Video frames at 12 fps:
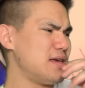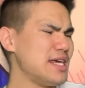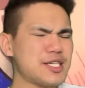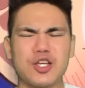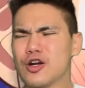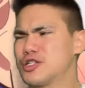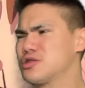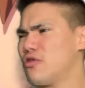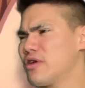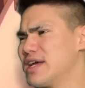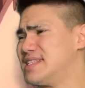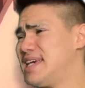He starts
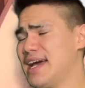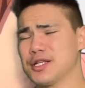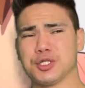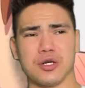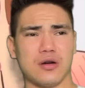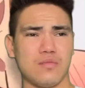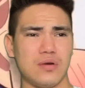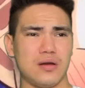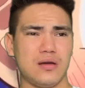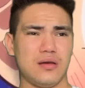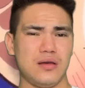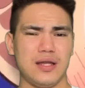throwing a tantrum
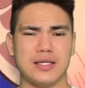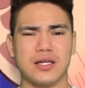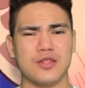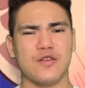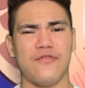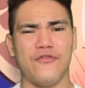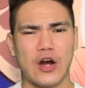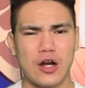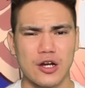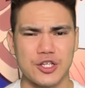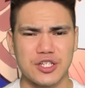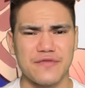and is on the
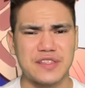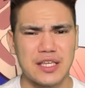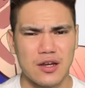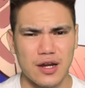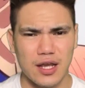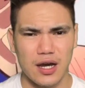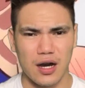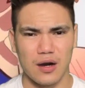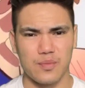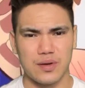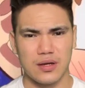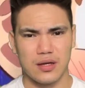verge of tearing up.